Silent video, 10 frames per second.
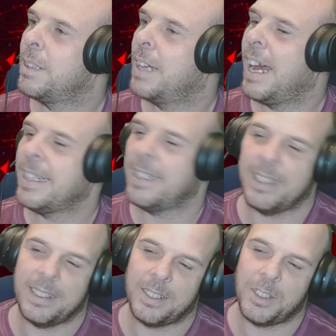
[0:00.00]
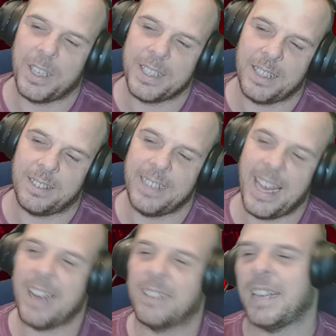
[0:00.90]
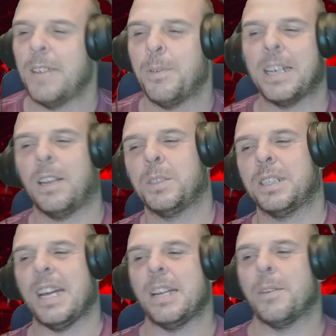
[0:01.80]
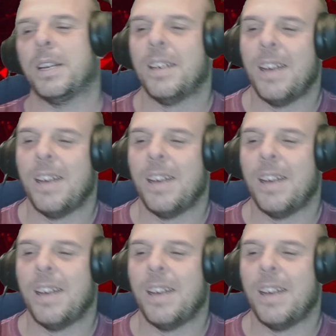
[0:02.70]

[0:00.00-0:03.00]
8 years, 9 years. Yes, anyway, close to that anyway.